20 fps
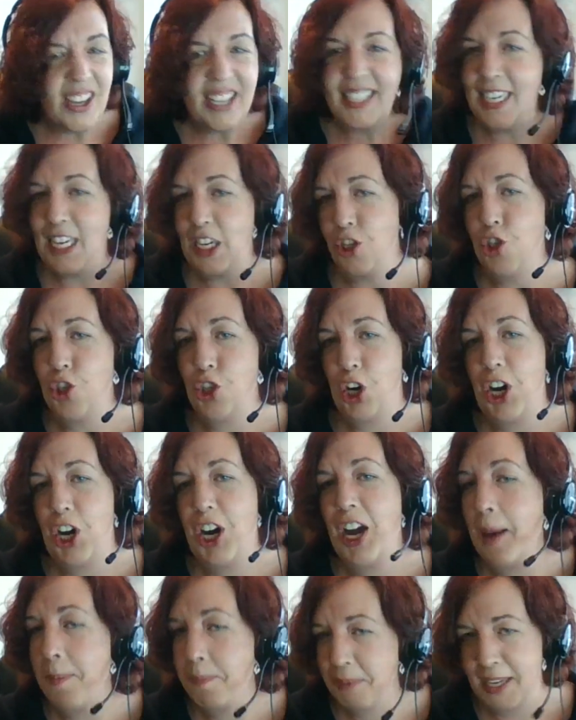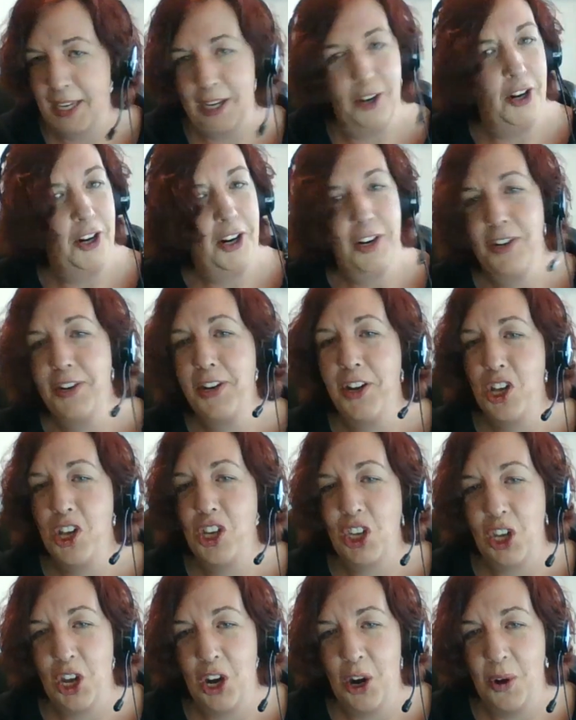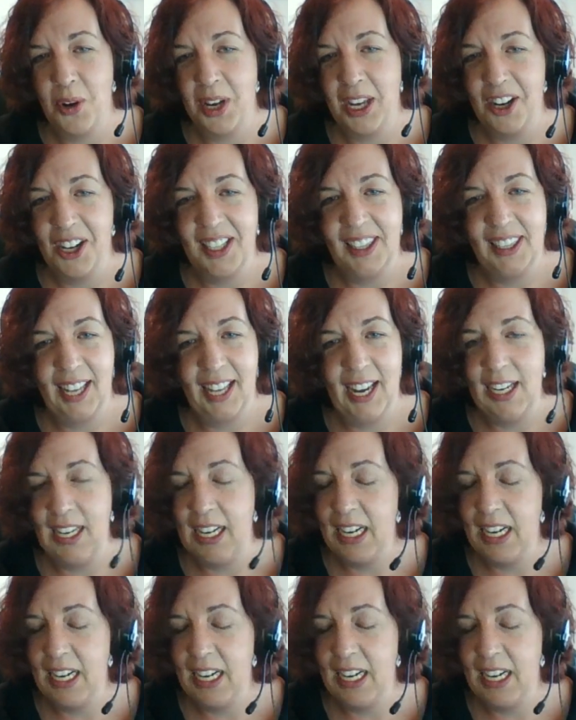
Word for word: teacher appeared, you know, here in London.